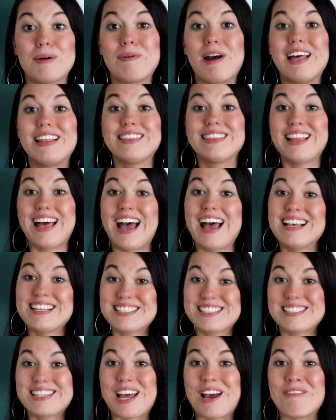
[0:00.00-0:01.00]
my
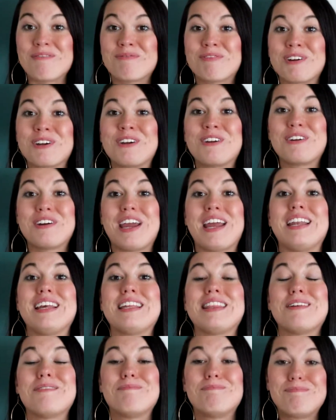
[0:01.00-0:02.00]
last step for
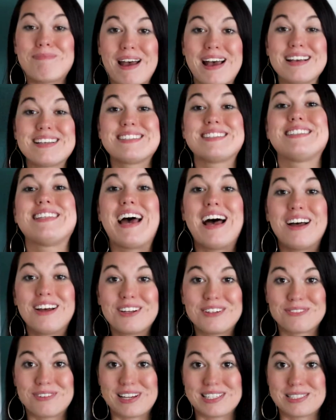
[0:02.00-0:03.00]
creating the best
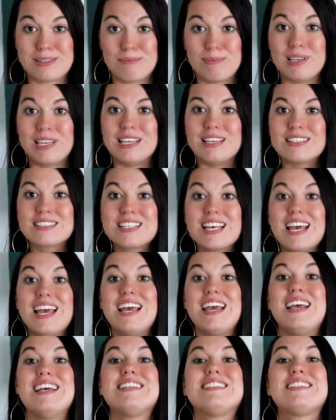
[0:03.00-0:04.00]
salad recipes
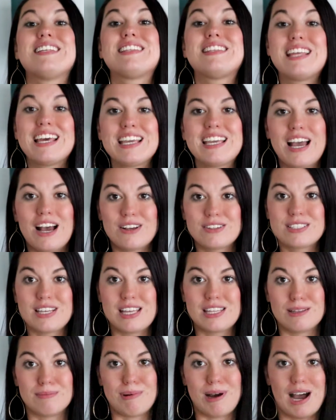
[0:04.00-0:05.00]
is to think
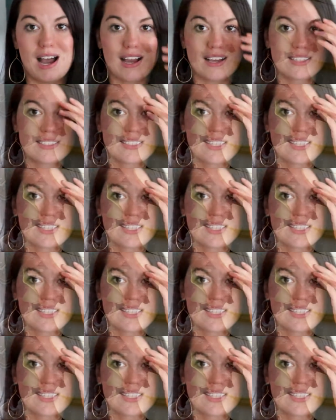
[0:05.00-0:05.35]
outside the box.